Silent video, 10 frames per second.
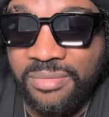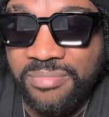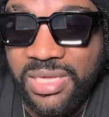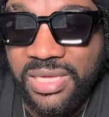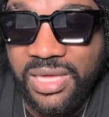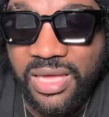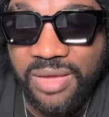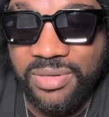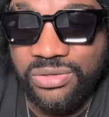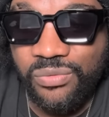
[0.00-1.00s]
be
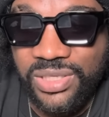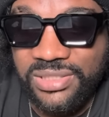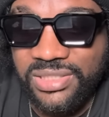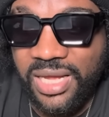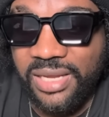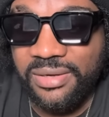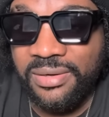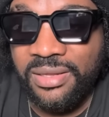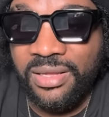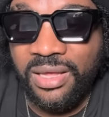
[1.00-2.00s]
able to
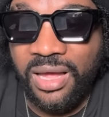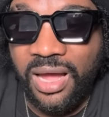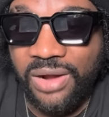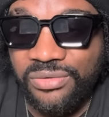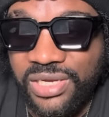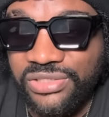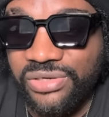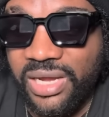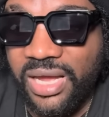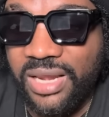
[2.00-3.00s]
withstand a
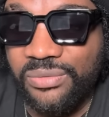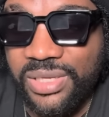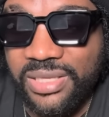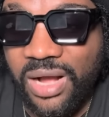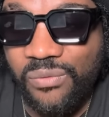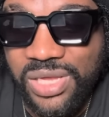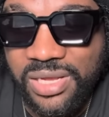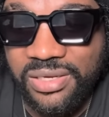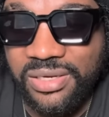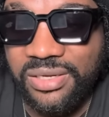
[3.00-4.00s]
retrial with a
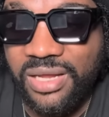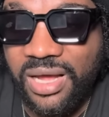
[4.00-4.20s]
weakening